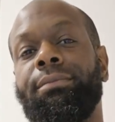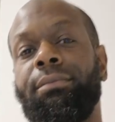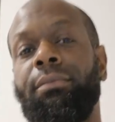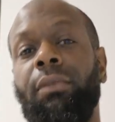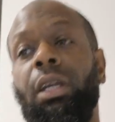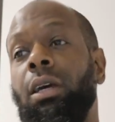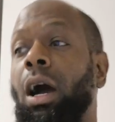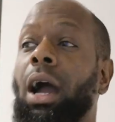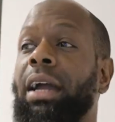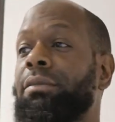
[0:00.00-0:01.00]
All
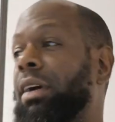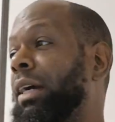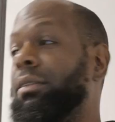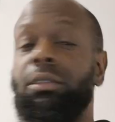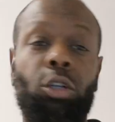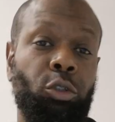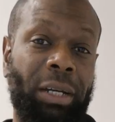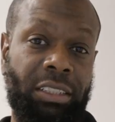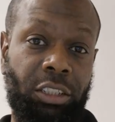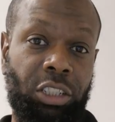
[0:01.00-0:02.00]
right, fine. Goes
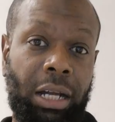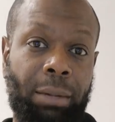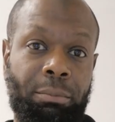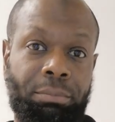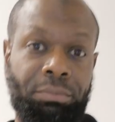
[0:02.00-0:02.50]
back to your job.